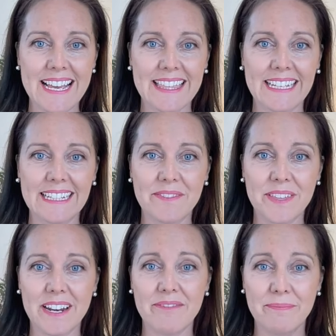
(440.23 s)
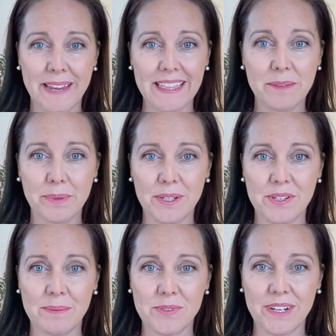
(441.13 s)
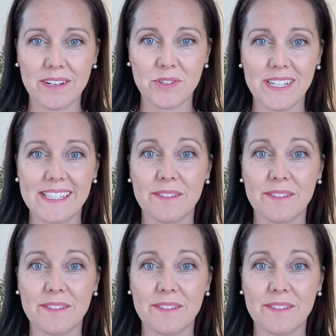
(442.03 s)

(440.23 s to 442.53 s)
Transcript: They love that I've made the body shape strategies